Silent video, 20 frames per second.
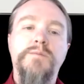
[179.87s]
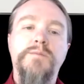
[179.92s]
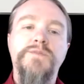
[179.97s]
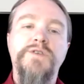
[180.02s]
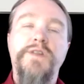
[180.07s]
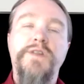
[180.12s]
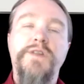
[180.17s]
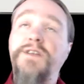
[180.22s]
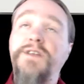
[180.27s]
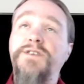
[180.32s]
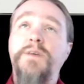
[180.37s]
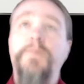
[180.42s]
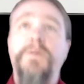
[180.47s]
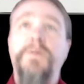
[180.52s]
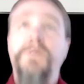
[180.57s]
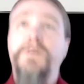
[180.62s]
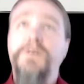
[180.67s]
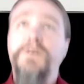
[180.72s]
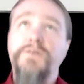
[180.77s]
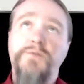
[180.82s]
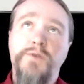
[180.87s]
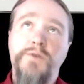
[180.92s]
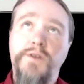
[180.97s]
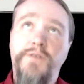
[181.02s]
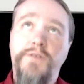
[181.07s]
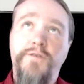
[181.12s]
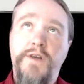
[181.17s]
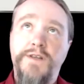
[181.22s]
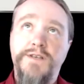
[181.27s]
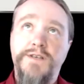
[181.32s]
So that's something that is
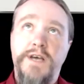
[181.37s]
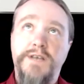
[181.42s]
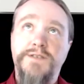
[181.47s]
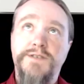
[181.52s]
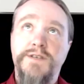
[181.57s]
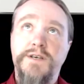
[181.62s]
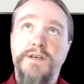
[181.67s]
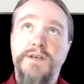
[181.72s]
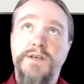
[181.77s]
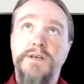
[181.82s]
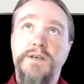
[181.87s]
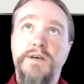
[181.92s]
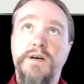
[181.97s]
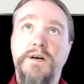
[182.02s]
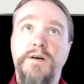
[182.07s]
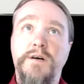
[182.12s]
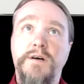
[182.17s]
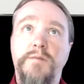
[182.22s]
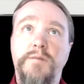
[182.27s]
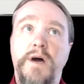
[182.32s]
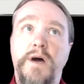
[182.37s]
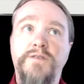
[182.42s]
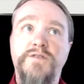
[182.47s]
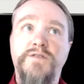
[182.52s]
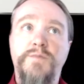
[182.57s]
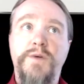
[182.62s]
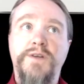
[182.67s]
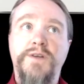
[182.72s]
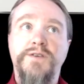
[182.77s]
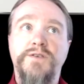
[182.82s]
really fantastic. I've
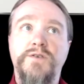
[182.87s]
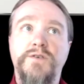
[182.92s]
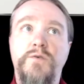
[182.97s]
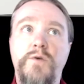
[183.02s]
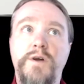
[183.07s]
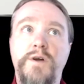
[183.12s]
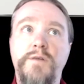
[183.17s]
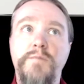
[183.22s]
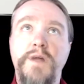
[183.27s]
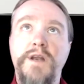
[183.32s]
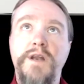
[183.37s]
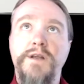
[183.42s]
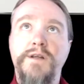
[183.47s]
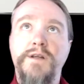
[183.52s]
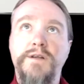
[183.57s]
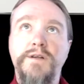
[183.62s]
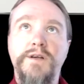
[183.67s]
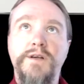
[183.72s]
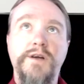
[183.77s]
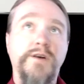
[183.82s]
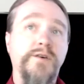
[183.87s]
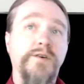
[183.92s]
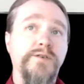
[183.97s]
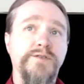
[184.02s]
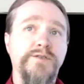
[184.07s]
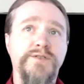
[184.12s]
spent quite a many years